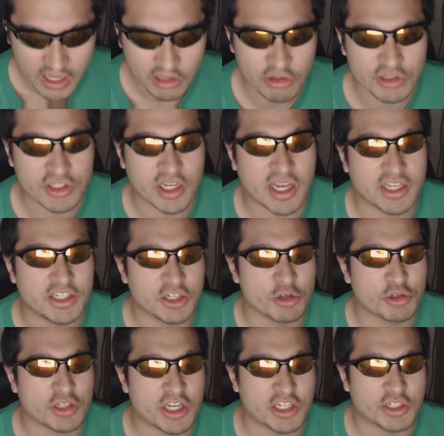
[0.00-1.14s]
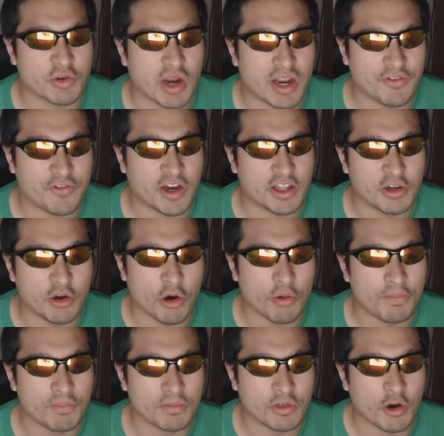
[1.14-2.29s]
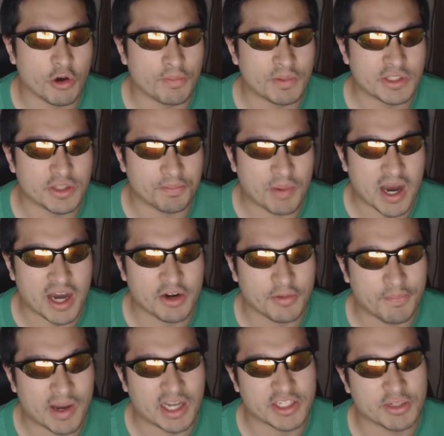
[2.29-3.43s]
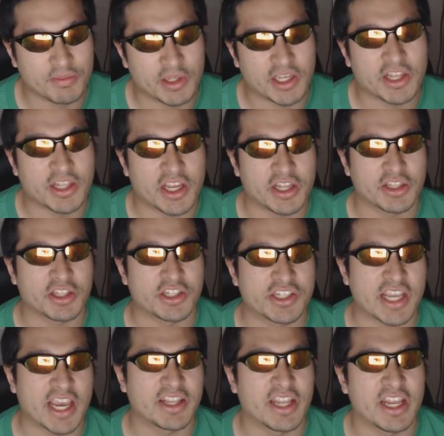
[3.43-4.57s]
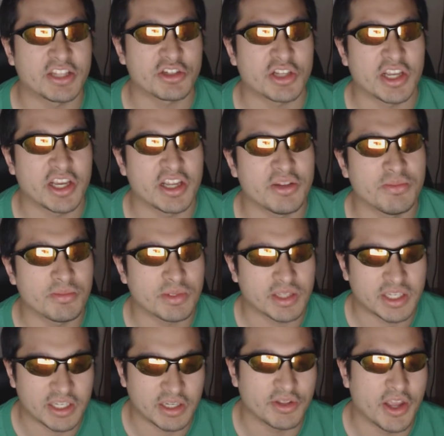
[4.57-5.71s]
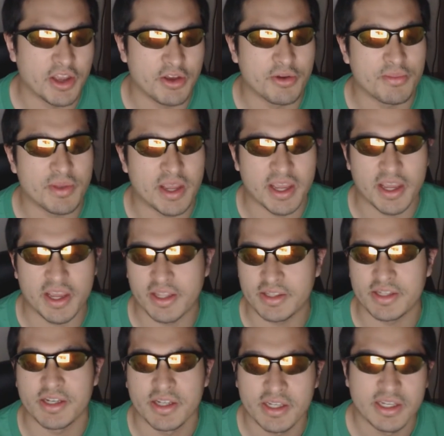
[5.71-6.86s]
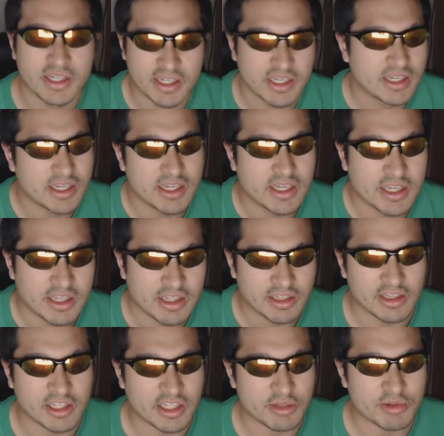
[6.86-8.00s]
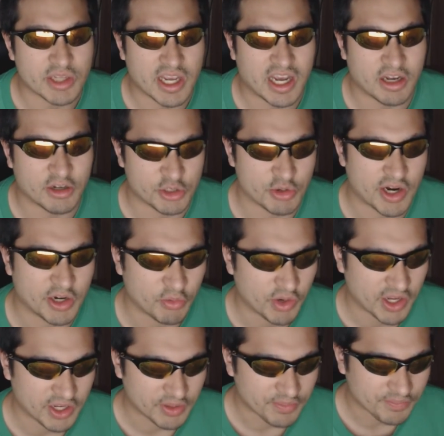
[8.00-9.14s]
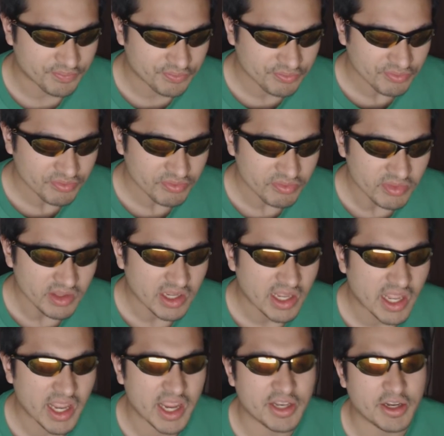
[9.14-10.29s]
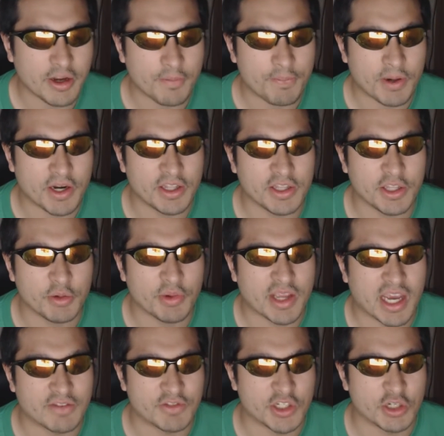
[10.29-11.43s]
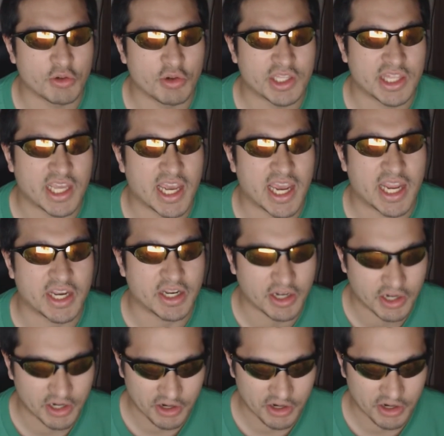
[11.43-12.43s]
It looks like Josuke's grandfather opened the bottle, possibly, and then the stand entered him, killed him, and leaves the house right away. And apparently we have to it that,